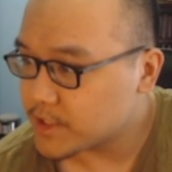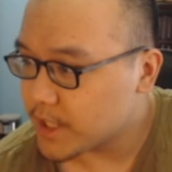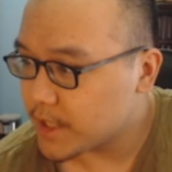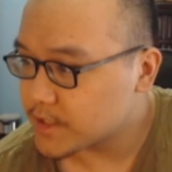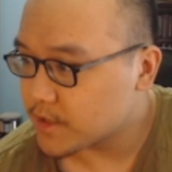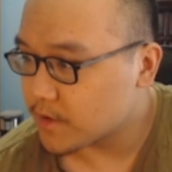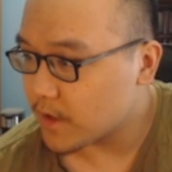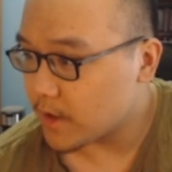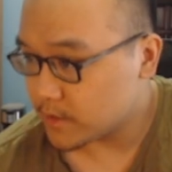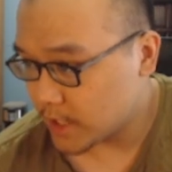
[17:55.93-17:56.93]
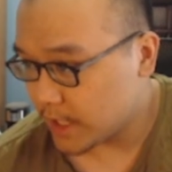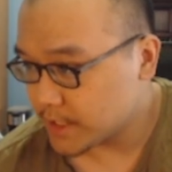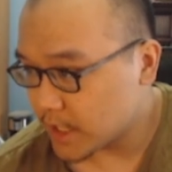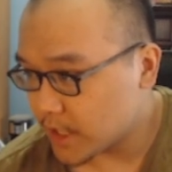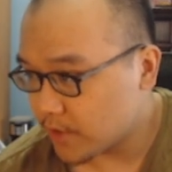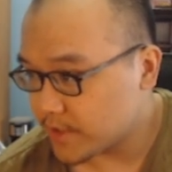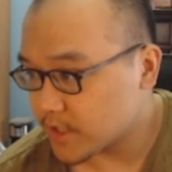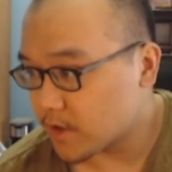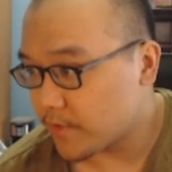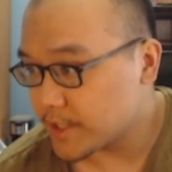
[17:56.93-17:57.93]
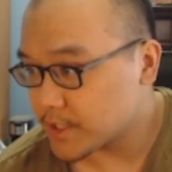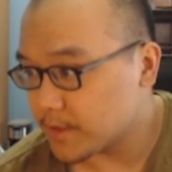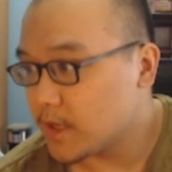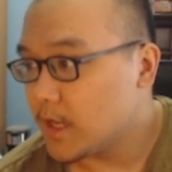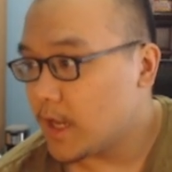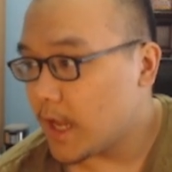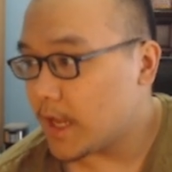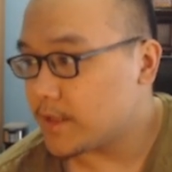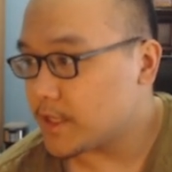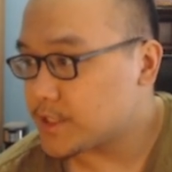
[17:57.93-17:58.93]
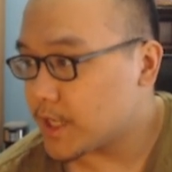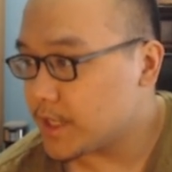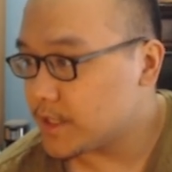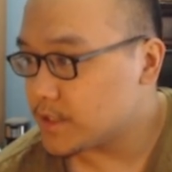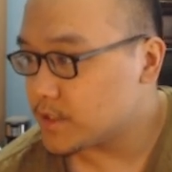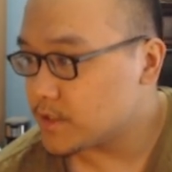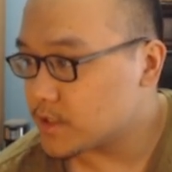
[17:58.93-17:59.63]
changed and decreased the duration, and they changed